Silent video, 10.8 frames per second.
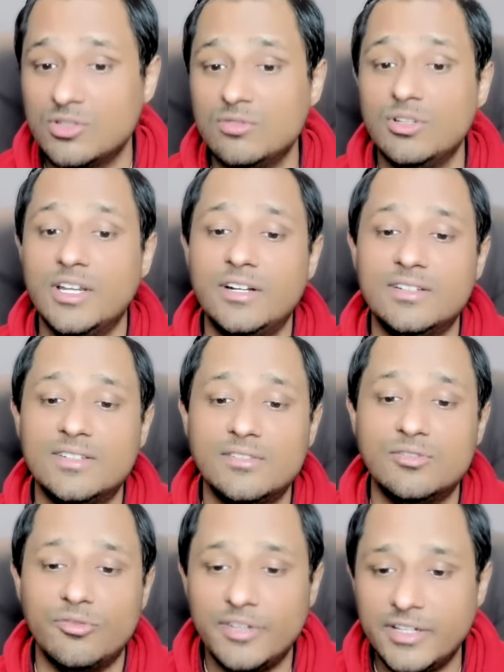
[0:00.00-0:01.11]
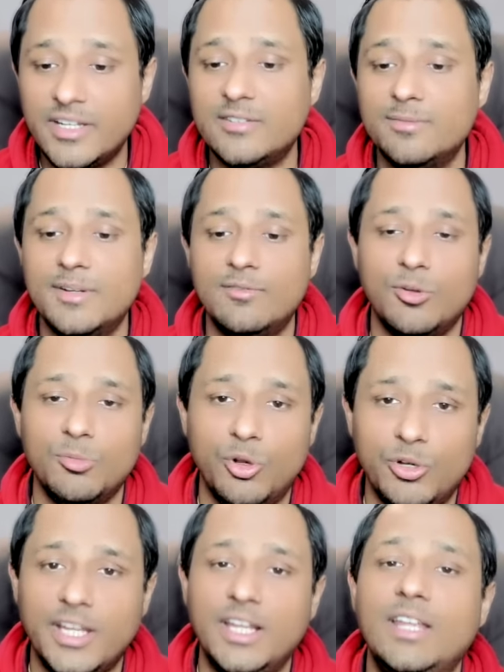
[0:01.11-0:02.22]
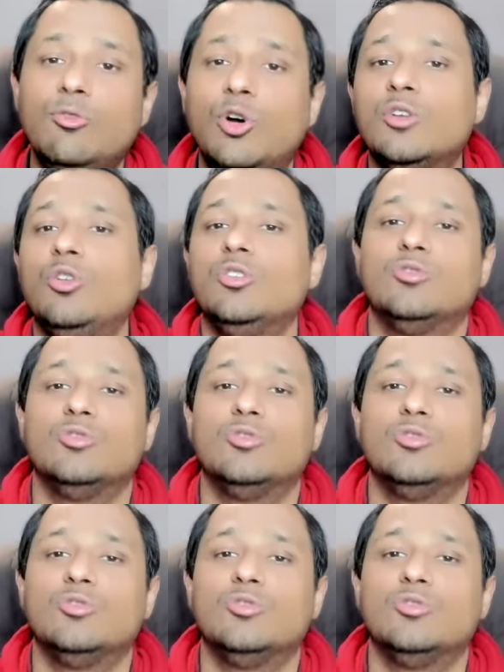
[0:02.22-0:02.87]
you will get a sense of detachment from your daily work also.